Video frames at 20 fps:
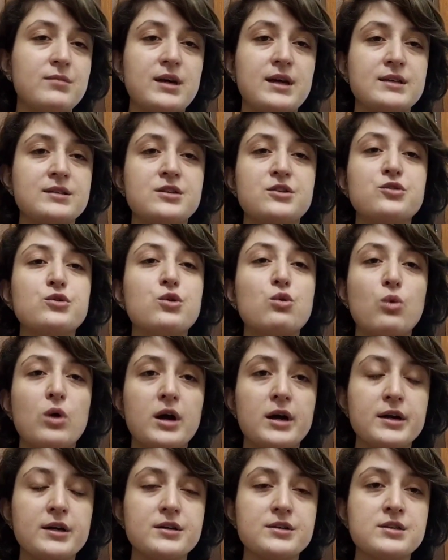as it
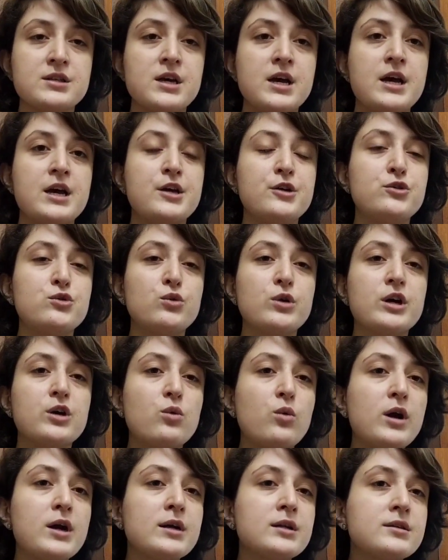requires to
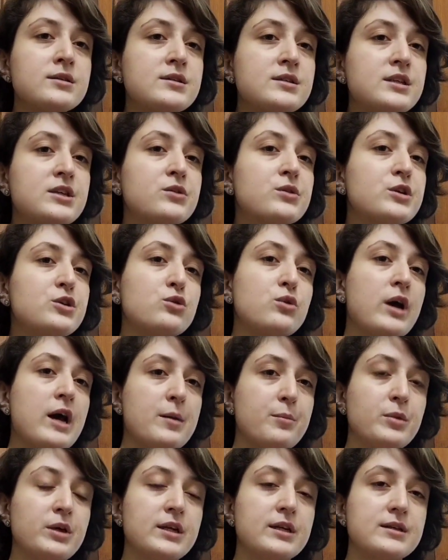acquire the secret to
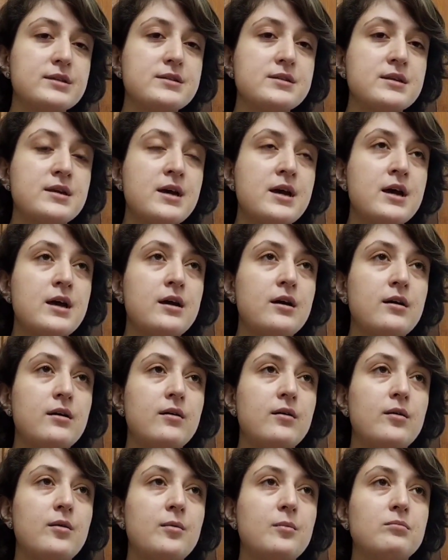happiness.
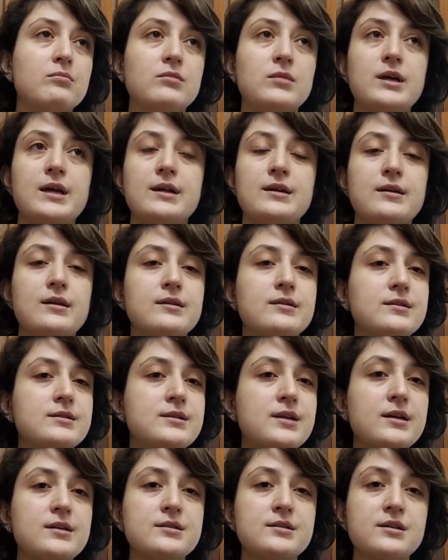And the
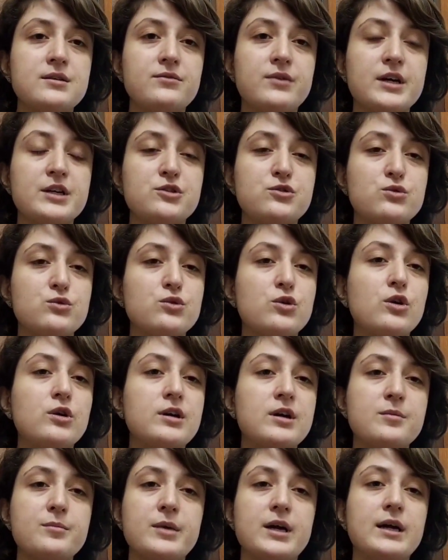son is advised to not
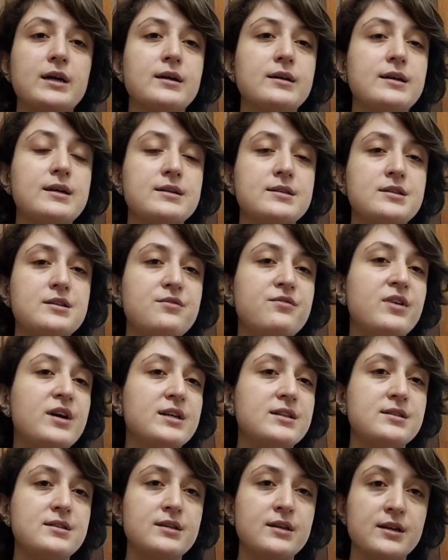come back unless he
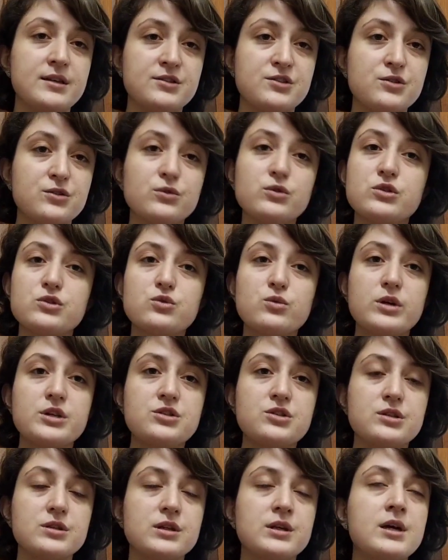finds the answer to this
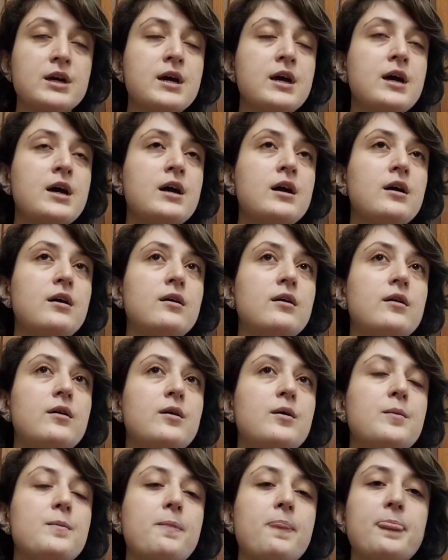question.
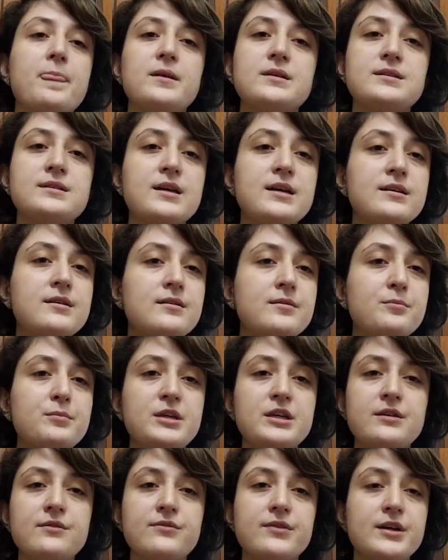The son,
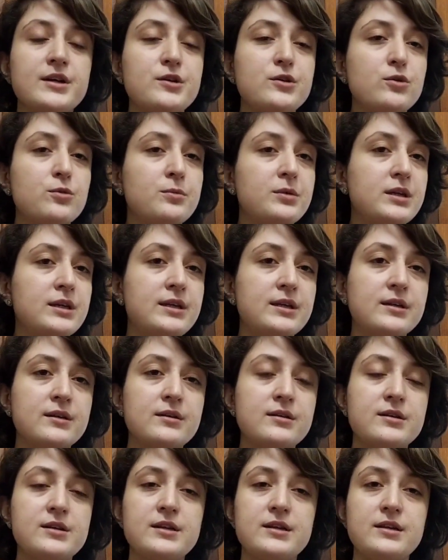being very
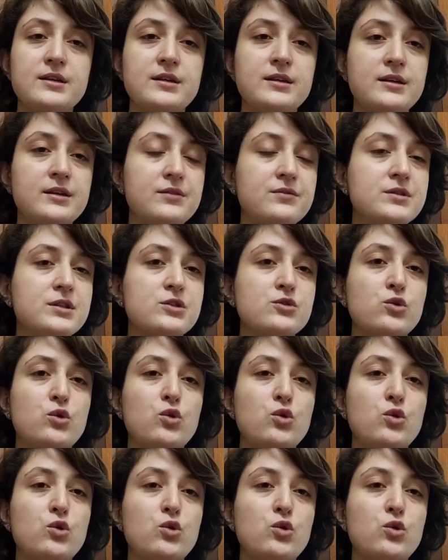obedient, he leaves his